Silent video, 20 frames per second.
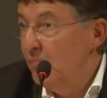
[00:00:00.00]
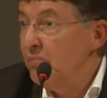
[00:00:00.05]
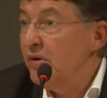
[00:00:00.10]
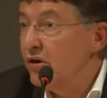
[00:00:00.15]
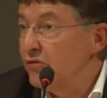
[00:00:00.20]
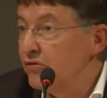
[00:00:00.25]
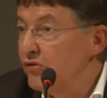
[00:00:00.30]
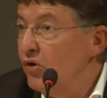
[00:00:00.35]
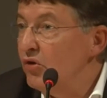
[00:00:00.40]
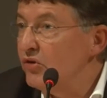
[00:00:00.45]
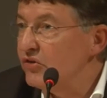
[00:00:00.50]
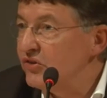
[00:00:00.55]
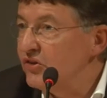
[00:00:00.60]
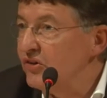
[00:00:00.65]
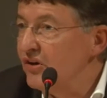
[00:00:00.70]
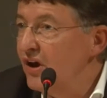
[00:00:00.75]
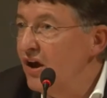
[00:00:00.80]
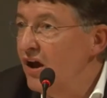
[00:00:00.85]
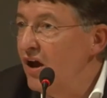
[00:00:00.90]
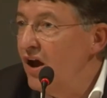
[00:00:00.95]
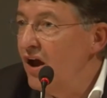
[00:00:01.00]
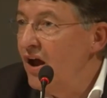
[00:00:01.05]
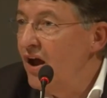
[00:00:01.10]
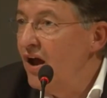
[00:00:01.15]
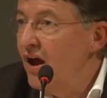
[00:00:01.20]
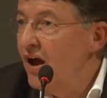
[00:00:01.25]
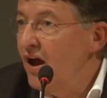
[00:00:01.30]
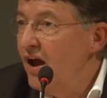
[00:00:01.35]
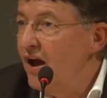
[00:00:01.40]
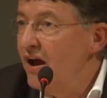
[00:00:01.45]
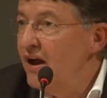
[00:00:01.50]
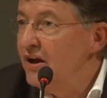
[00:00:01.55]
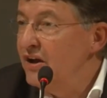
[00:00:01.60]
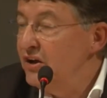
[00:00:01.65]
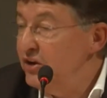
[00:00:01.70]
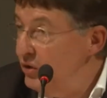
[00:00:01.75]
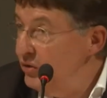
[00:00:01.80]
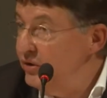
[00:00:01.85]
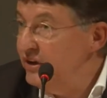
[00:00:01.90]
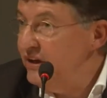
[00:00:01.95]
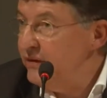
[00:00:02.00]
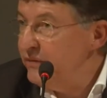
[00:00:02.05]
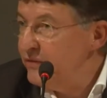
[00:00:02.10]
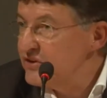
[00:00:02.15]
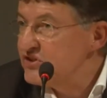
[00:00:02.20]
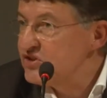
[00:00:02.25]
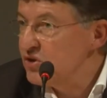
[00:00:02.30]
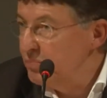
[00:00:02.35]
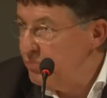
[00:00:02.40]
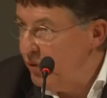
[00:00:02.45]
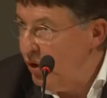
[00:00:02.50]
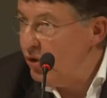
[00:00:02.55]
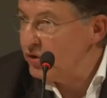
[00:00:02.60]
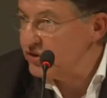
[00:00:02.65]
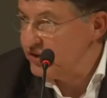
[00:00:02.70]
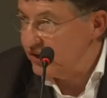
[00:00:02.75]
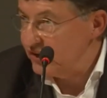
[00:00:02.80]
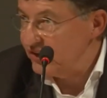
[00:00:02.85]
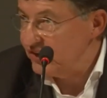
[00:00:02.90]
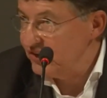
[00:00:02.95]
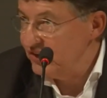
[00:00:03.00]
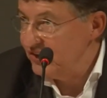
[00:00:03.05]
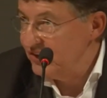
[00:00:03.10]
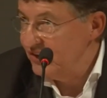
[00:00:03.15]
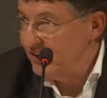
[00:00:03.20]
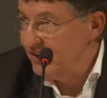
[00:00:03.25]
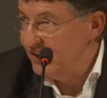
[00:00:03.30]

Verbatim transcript: But of course, you need the supporters.